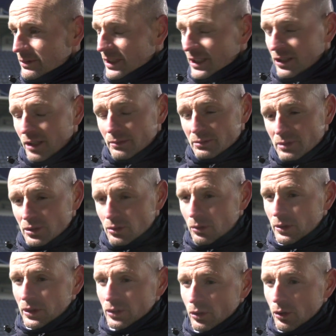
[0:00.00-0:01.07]
That comes with
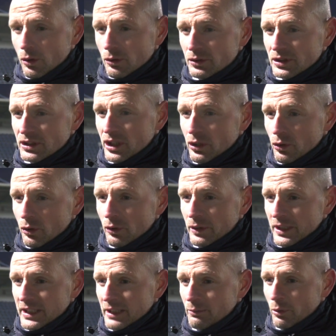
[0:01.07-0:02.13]
scoring goals, and you know
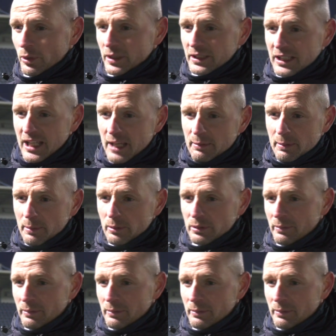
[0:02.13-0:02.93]
that you're more than capable,